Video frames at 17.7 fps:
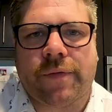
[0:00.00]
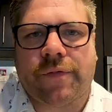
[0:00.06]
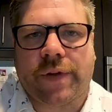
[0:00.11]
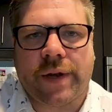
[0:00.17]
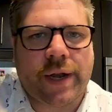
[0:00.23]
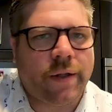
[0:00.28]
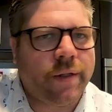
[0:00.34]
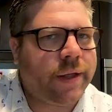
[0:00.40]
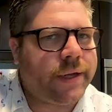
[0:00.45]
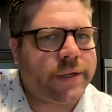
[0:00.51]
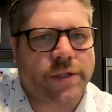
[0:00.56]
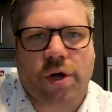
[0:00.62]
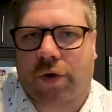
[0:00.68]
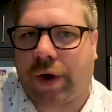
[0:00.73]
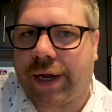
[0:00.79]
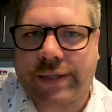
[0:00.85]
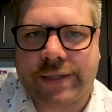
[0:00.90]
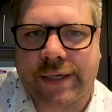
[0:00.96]
Vanilla is
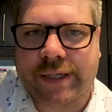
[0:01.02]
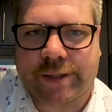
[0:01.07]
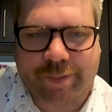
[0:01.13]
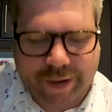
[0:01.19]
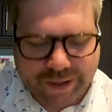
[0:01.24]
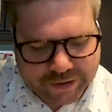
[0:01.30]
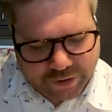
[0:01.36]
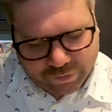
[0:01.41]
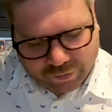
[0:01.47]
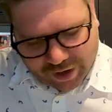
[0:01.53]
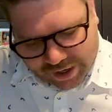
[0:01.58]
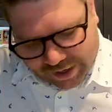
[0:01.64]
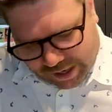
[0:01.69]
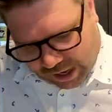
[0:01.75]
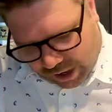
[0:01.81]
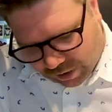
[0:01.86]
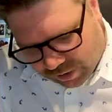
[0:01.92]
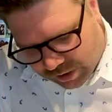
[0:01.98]
crazy expensive right
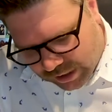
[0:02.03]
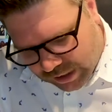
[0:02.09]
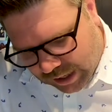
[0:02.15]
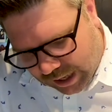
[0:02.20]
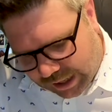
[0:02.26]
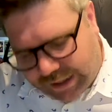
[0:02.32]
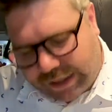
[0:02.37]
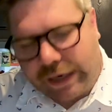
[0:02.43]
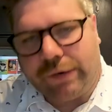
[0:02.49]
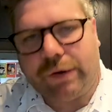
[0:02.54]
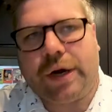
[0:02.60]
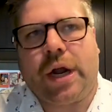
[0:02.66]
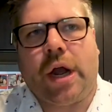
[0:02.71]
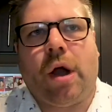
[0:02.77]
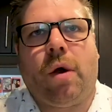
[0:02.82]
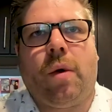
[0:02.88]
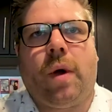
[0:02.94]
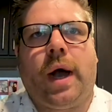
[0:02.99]
now. A year
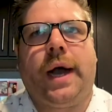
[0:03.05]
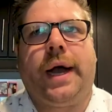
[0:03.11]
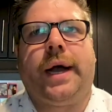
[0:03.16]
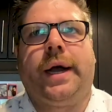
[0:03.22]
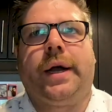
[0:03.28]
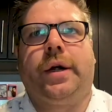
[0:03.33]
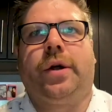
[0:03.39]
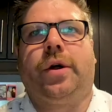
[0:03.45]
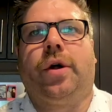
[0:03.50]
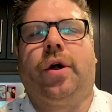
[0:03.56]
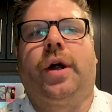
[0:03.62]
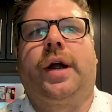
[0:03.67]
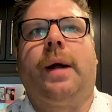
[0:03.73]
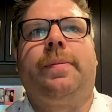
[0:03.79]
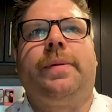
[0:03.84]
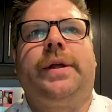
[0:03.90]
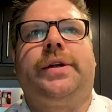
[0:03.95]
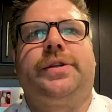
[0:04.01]
ago, or a
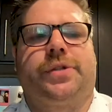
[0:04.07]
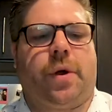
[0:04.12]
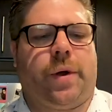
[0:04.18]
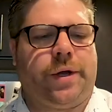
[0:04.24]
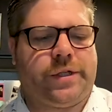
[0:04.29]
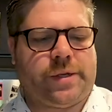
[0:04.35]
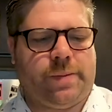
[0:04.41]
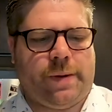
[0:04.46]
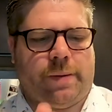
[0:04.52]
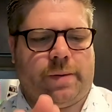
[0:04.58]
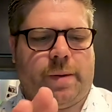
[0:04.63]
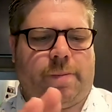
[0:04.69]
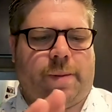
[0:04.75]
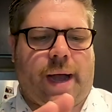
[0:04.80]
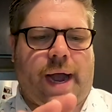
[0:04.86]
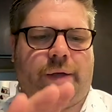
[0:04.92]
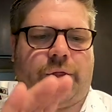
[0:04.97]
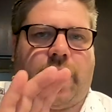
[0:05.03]
couple of years ago, I used to be able to
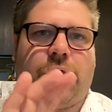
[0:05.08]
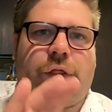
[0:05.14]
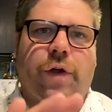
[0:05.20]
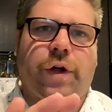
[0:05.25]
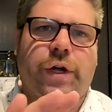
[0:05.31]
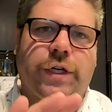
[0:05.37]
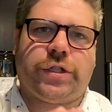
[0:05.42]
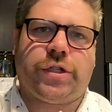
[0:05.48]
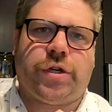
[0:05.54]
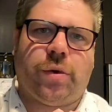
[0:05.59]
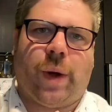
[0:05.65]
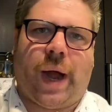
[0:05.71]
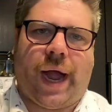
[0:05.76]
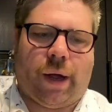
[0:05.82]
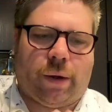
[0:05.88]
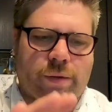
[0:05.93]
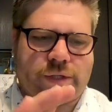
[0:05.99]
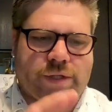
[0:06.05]
buy the 32
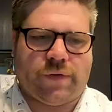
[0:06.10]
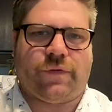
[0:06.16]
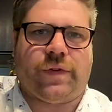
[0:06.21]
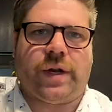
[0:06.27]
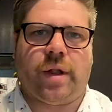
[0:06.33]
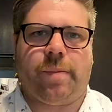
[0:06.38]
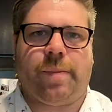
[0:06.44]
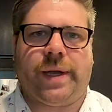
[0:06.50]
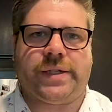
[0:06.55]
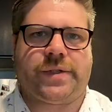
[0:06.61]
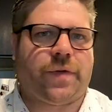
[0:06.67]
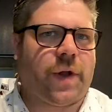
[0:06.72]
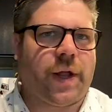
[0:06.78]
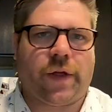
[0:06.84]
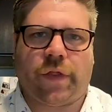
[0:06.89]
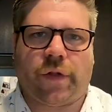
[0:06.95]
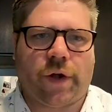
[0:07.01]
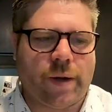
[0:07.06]
ounce of vanilla paste for
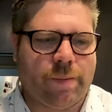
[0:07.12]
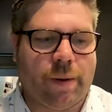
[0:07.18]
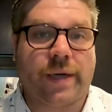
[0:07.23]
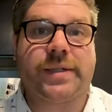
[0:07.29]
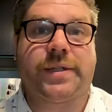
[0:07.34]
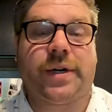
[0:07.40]
like 30 bucks.